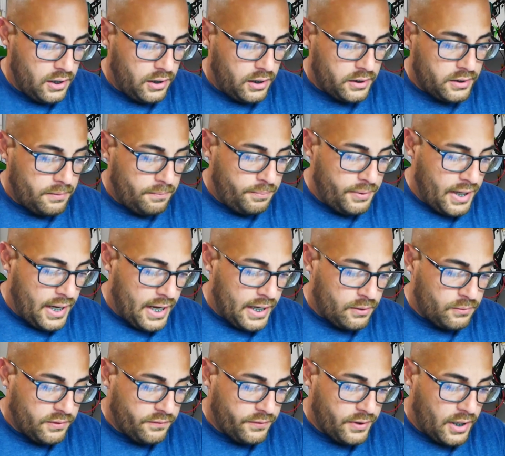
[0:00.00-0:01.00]
On the
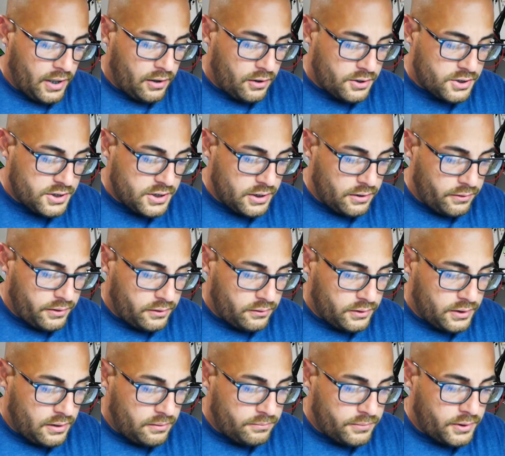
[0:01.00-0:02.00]
back, we've got our serial
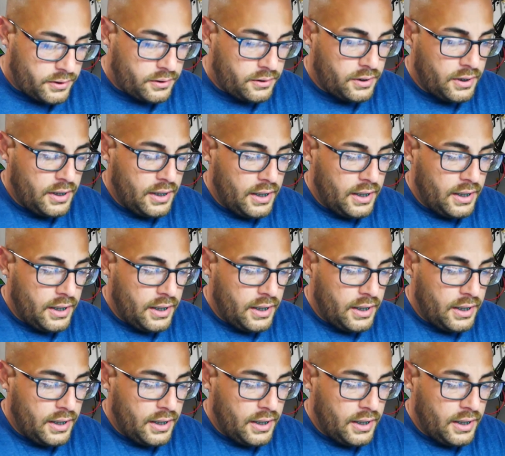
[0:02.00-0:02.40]
number